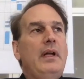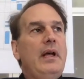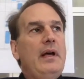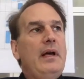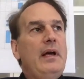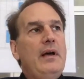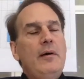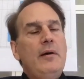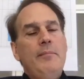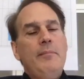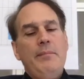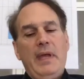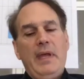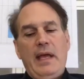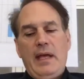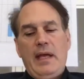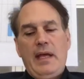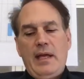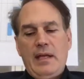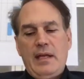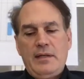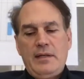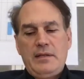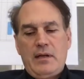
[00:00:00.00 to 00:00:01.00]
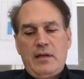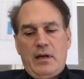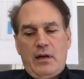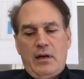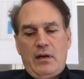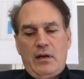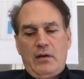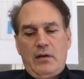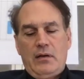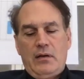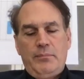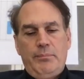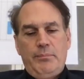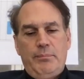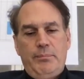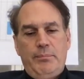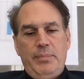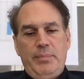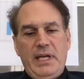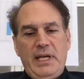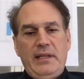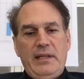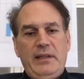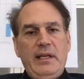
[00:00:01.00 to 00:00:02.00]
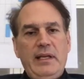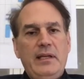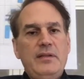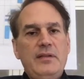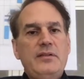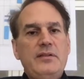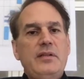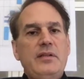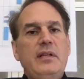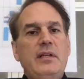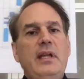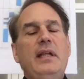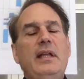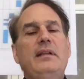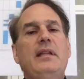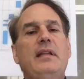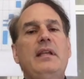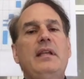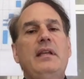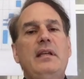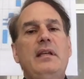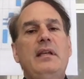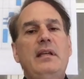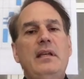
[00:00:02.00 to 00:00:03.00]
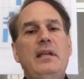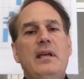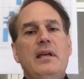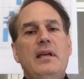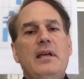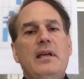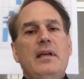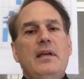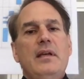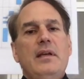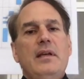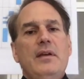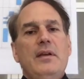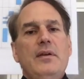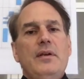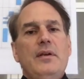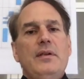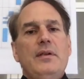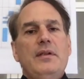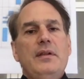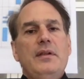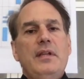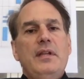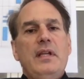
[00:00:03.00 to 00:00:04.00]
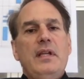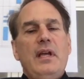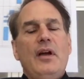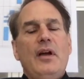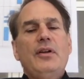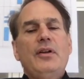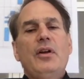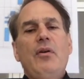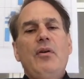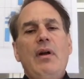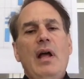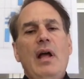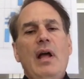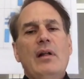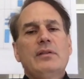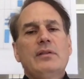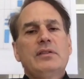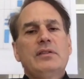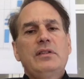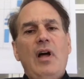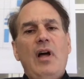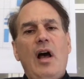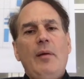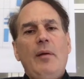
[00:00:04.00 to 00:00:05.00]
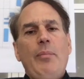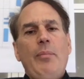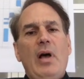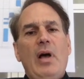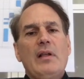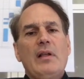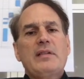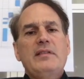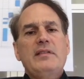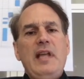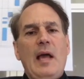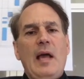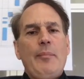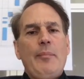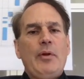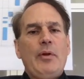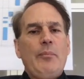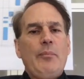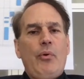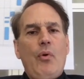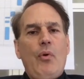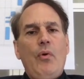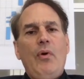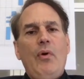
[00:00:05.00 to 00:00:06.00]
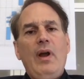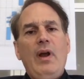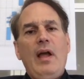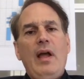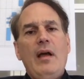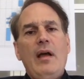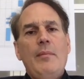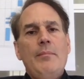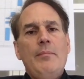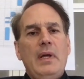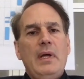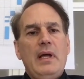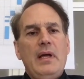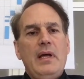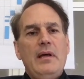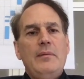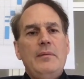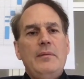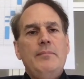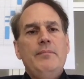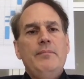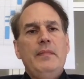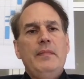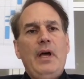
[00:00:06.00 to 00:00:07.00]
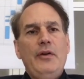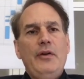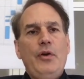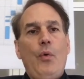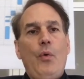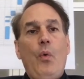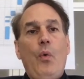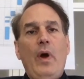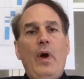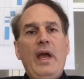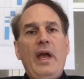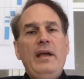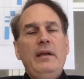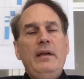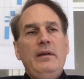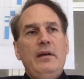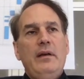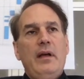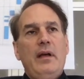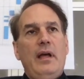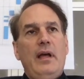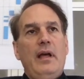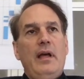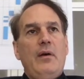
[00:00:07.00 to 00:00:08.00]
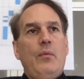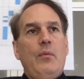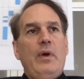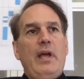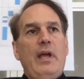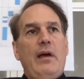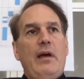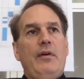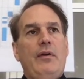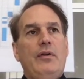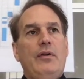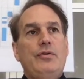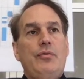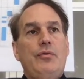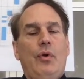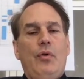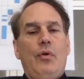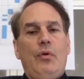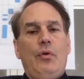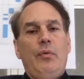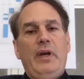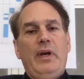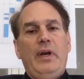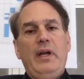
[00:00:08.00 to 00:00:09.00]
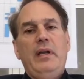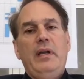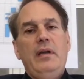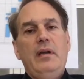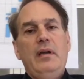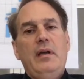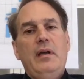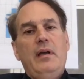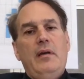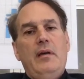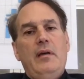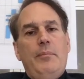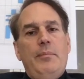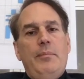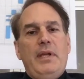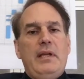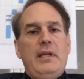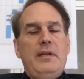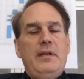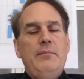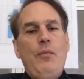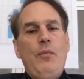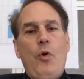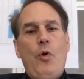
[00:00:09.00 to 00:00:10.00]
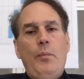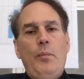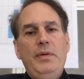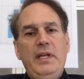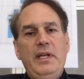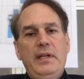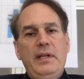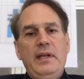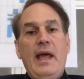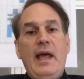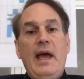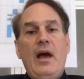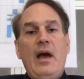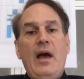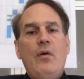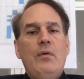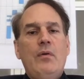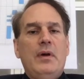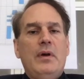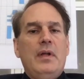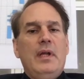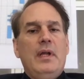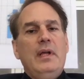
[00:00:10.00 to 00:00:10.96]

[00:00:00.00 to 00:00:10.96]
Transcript: Um, and our big thing is to get the the underground stockpile sampling program um, underway. and uh, we have a drill rig uh, being moved in now,